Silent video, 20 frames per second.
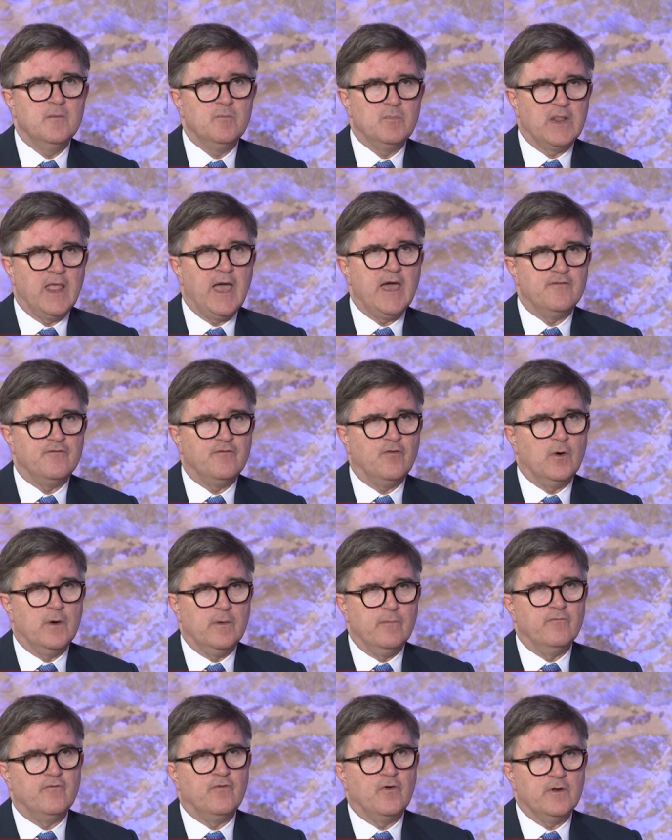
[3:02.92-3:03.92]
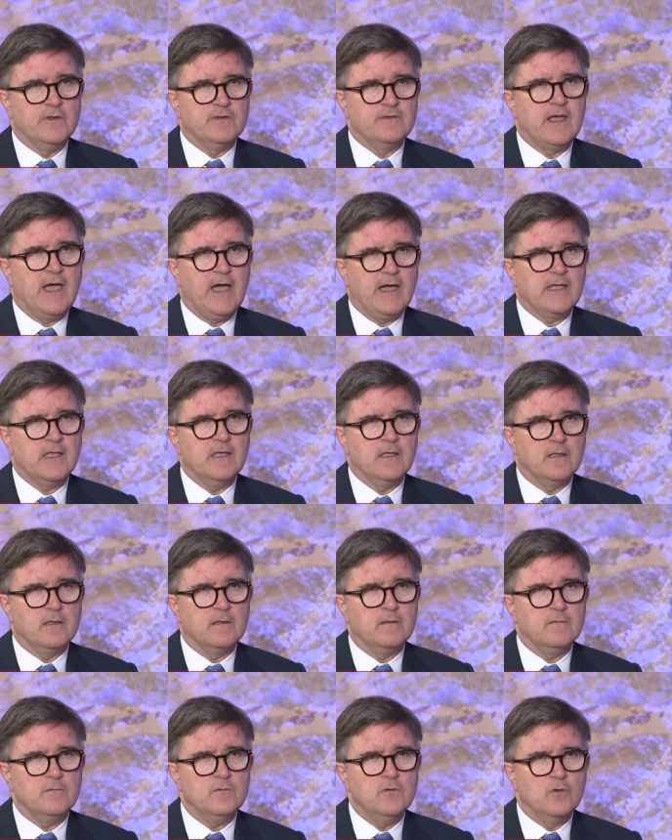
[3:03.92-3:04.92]
platform for attacking
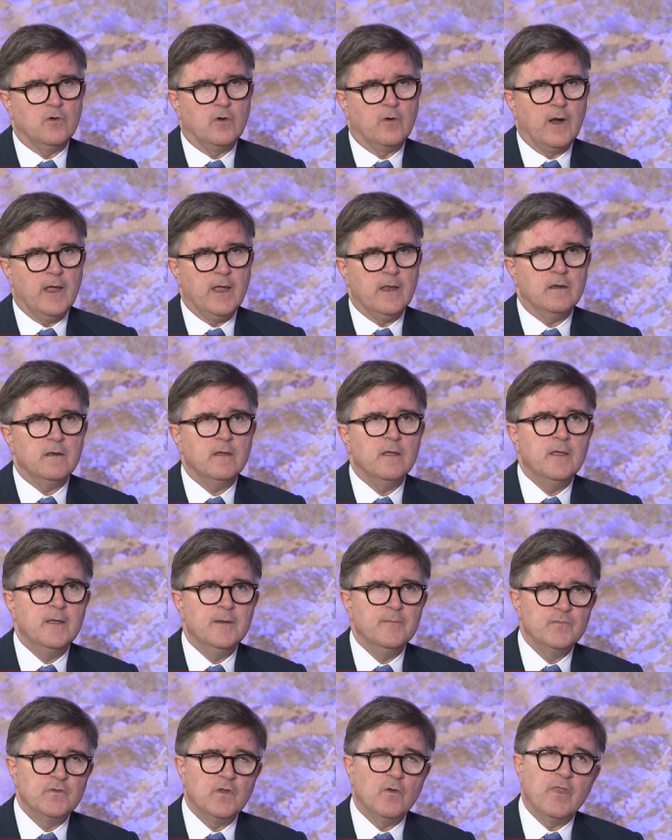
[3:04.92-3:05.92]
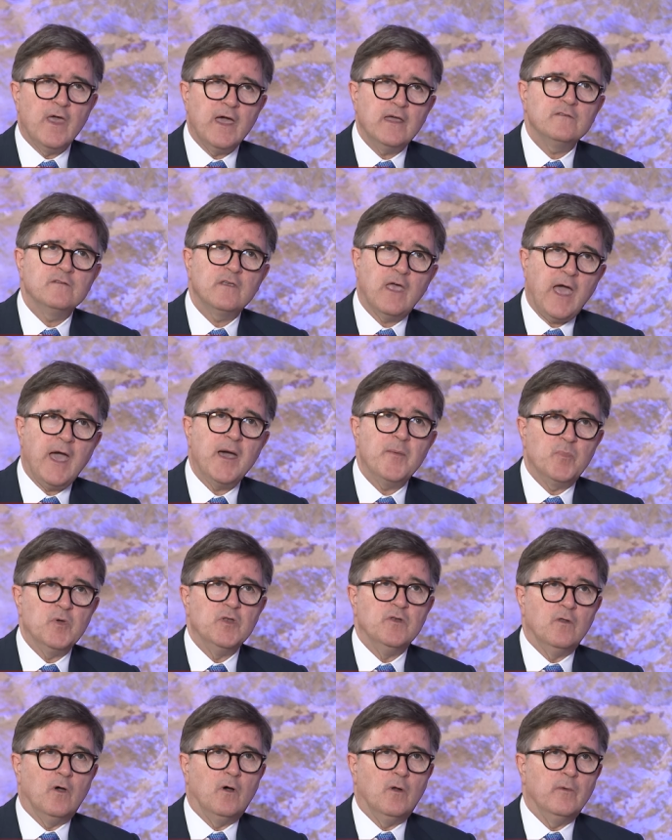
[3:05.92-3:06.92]
Ukraine. So that's
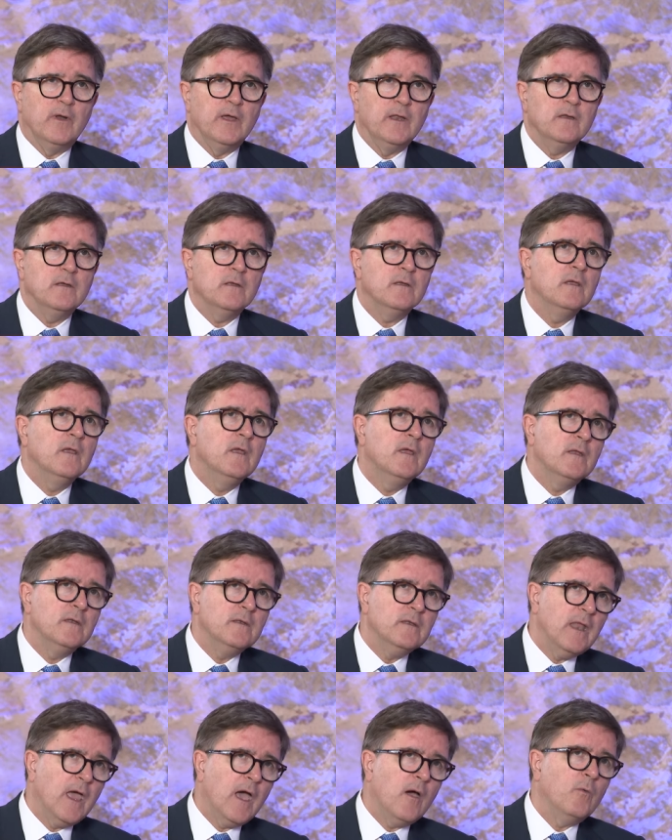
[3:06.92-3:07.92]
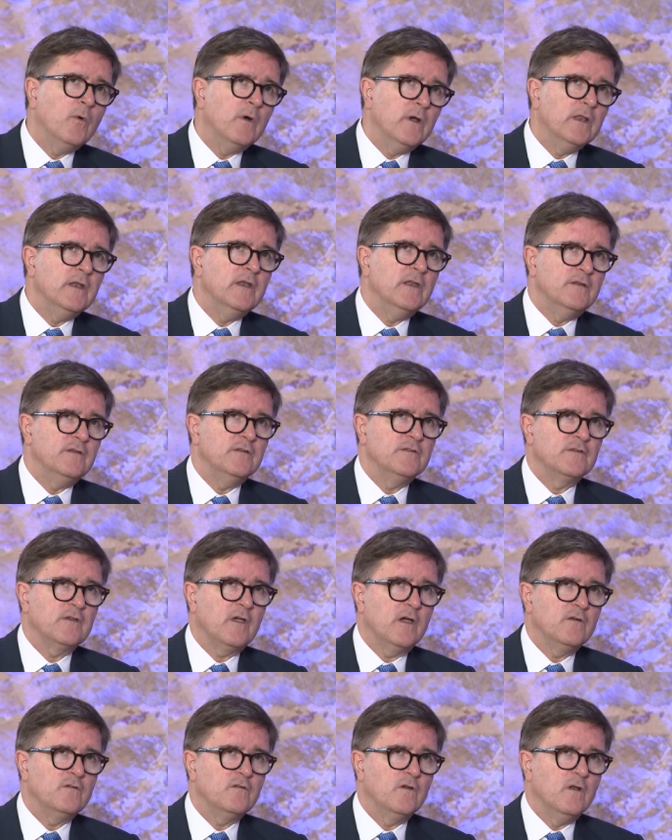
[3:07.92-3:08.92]
happened already. Now we're in a
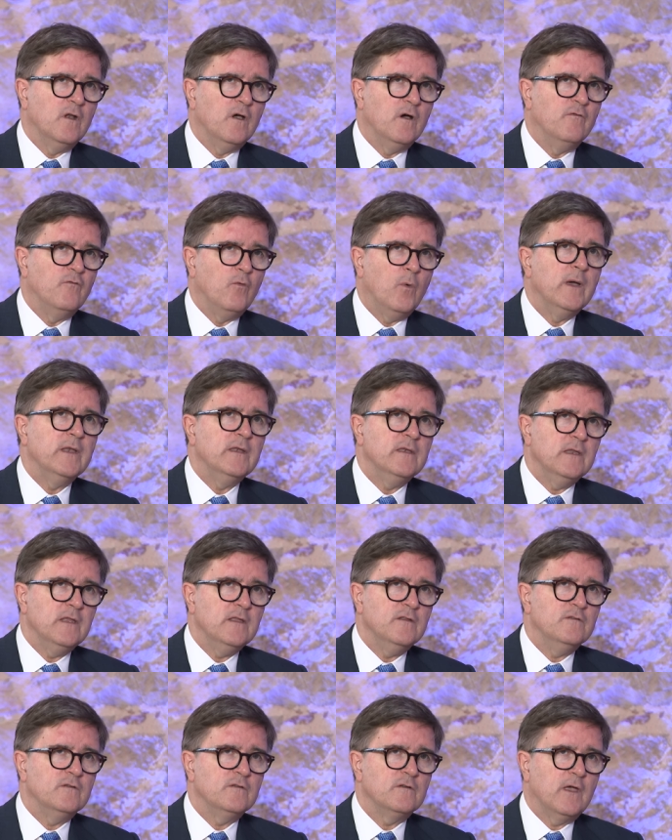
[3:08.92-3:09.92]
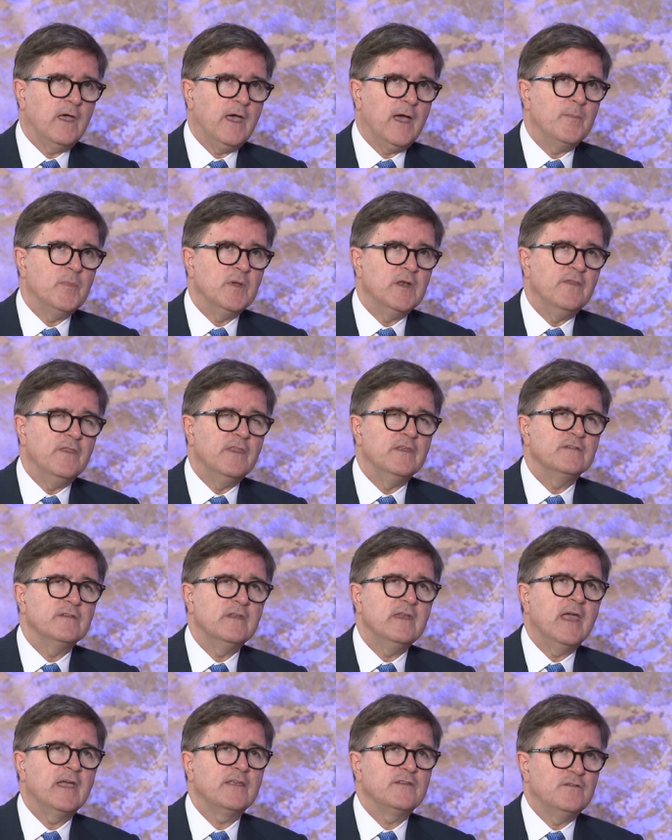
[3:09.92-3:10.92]
discussion of what needs to happen in
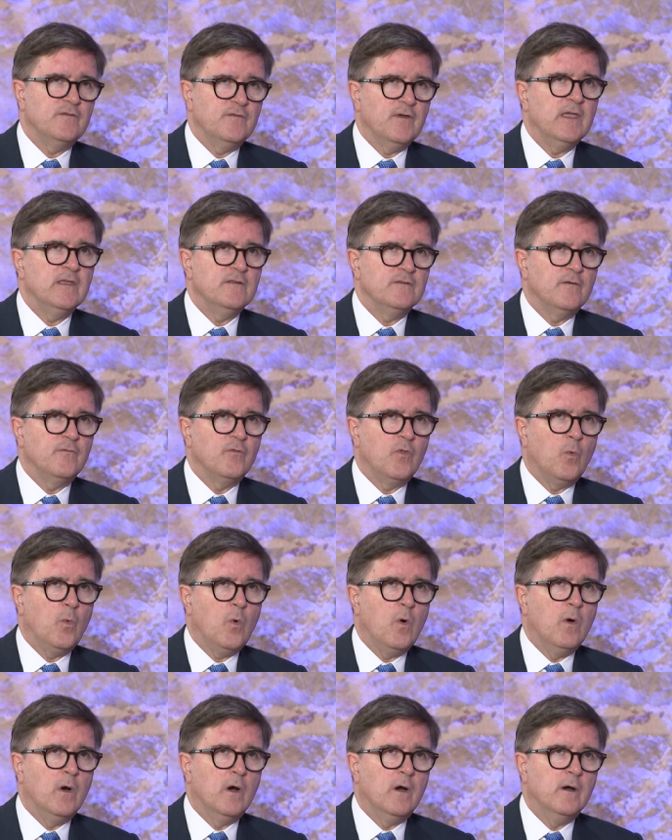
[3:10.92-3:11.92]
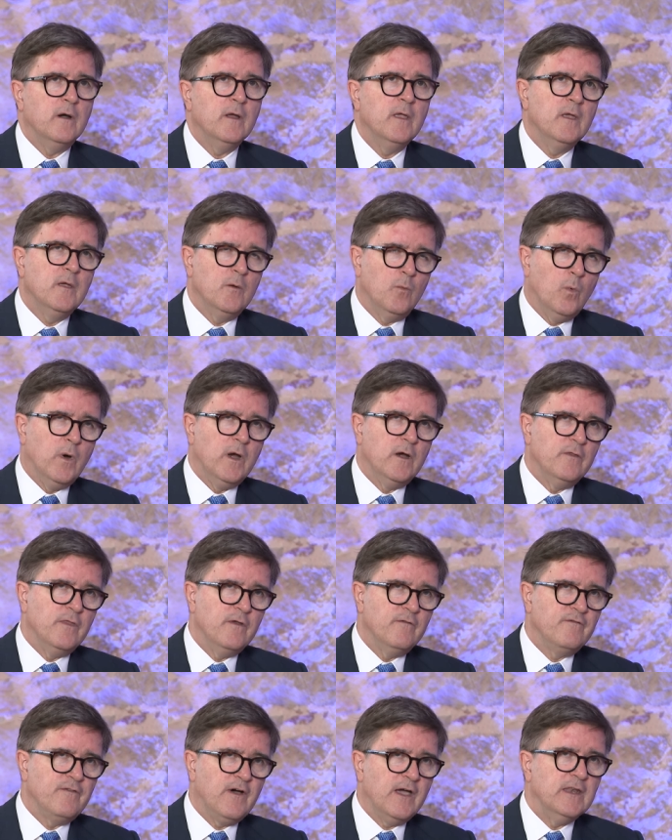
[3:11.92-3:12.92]
this next phase of the war, where
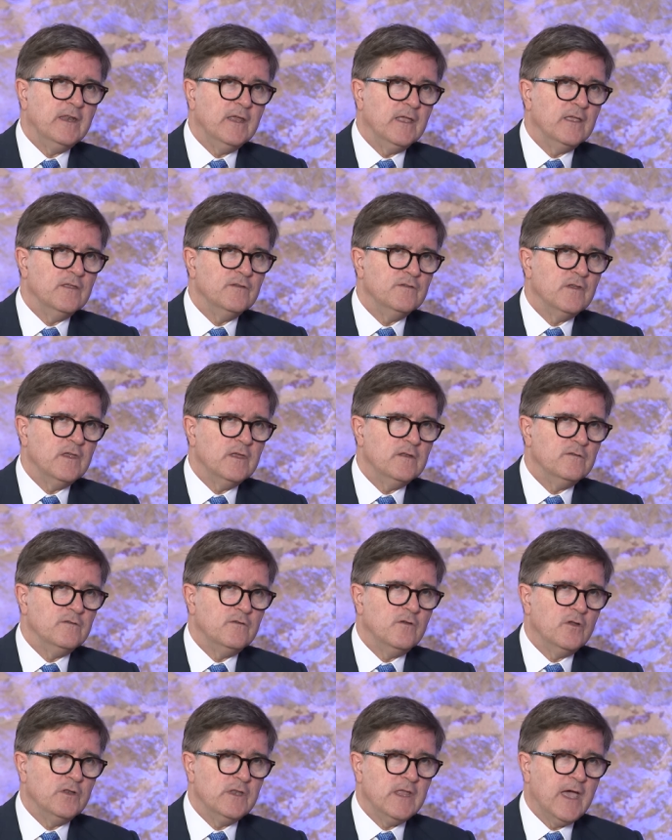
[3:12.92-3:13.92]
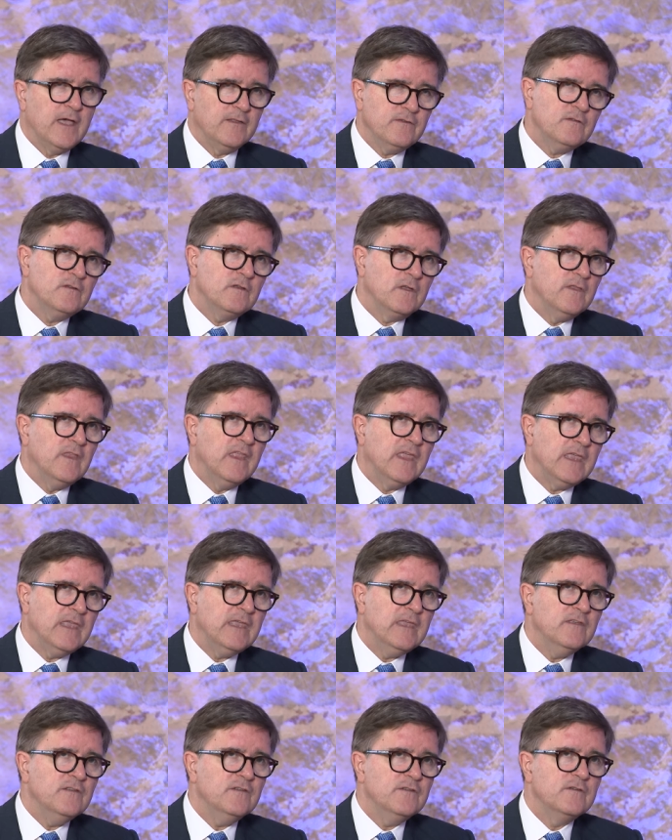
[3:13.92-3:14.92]
the fighting is in Donetsk in the
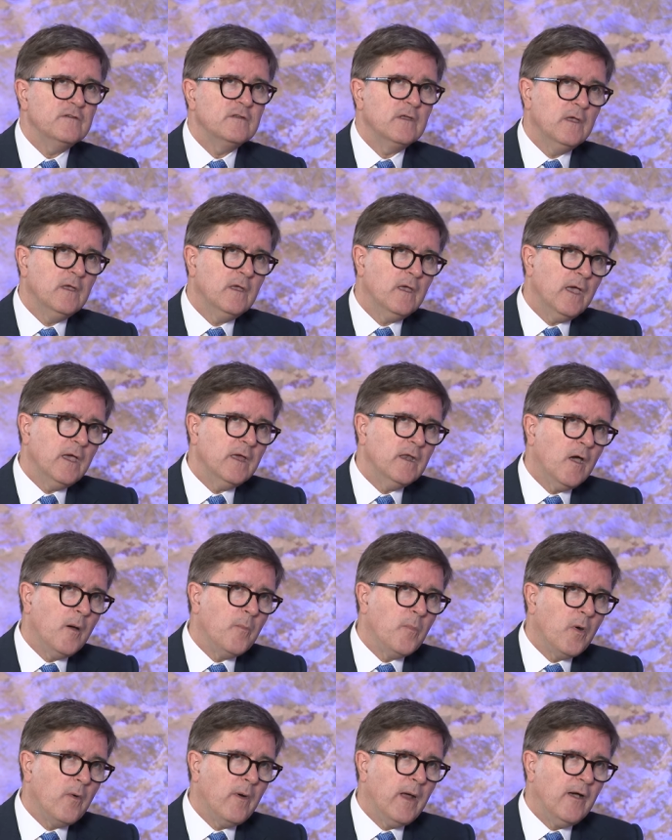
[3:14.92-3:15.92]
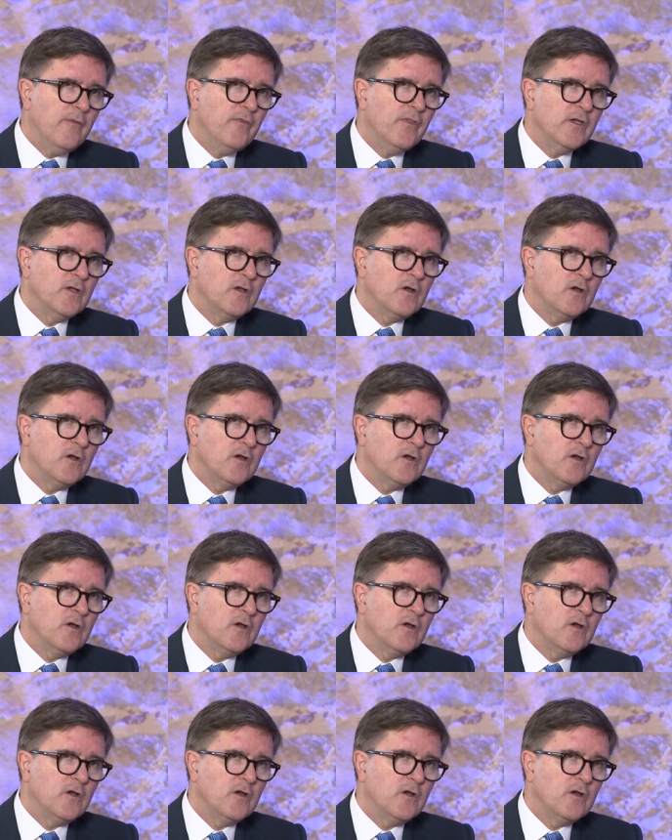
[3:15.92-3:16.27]
east and up around the